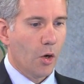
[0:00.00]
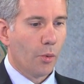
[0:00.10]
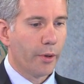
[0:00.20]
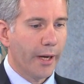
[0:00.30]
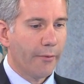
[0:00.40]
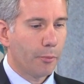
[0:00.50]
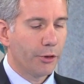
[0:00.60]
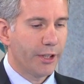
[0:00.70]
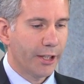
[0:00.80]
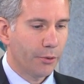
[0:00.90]
We have
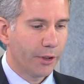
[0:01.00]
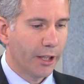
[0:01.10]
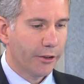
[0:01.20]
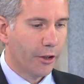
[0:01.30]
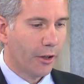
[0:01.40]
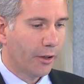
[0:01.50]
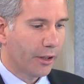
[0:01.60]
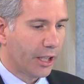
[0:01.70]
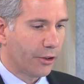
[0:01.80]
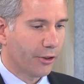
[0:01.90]
put that together
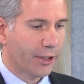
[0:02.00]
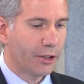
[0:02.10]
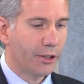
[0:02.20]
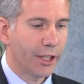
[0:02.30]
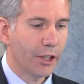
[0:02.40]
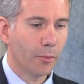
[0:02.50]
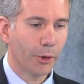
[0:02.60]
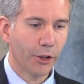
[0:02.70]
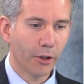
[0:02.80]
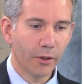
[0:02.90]
in a statistical
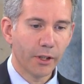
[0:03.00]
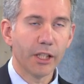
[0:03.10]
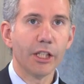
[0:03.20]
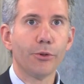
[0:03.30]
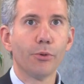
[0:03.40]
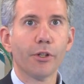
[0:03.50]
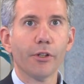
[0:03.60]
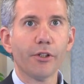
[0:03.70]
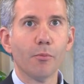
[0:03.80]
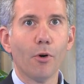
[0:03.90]
model. It took
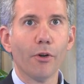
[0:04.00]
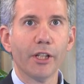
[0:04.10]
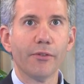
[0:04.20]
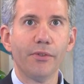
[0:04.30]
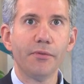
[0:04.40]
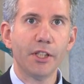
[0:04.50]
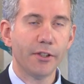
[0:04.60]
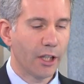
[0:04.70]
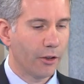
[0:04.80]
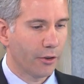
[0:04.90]
us more than
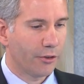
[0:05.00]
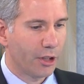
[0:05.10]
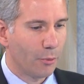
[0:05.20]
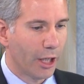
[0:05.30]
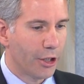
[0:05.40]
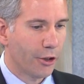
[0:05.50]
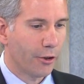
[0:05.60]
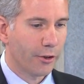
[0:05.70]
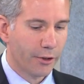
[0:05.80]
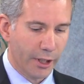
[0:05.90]
50,000
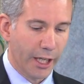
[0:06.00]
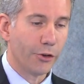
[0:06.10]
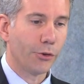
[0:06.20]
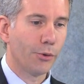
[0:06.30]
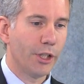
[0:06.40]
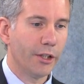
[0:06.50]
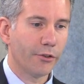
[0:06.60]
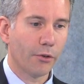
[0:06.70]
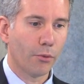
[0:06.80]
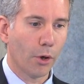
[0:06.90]
simulations and 2 years
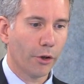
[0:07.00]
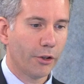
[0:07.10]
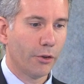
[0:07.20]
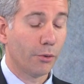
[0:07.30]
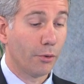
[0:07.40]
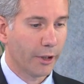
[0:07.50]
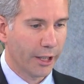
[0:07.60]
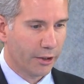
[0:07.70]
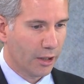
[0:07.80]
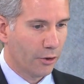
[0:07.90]
of work to do
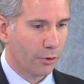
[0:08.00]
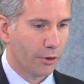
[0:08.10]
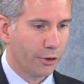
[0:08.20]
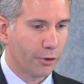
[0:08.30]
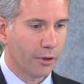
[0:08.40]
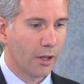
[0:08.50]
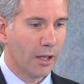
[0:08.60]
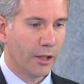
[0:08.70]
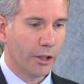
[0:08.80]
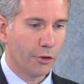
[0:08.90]
that. So it's a
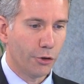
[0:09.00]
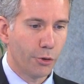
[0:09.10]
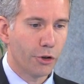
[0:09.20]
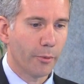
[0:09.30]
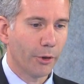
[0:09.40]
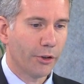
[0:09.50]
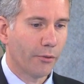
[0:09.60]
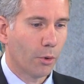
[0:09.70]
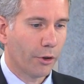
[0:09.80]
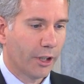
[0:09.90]
huge amount of
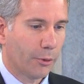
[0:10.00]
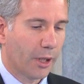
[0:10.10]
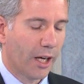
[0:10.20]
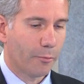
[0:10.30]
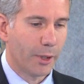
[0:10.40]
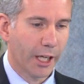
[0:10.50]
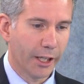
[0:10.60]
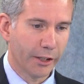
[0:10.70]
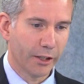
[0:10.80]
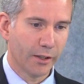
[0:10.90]
work that we have behind.